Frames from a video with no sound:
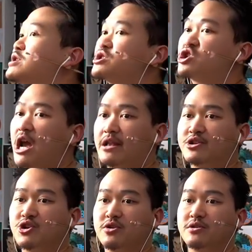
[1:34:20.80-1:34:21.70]
and
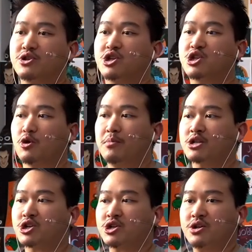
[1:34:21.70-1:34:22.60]
Challenger. There's just so
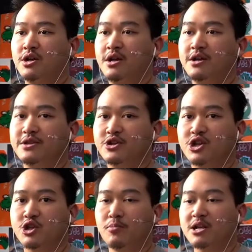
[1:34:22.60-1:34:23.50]
much. There's
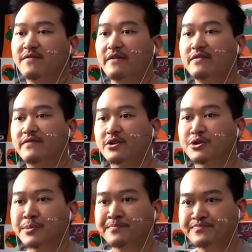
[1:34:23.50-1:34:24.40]
just so much favorite figures.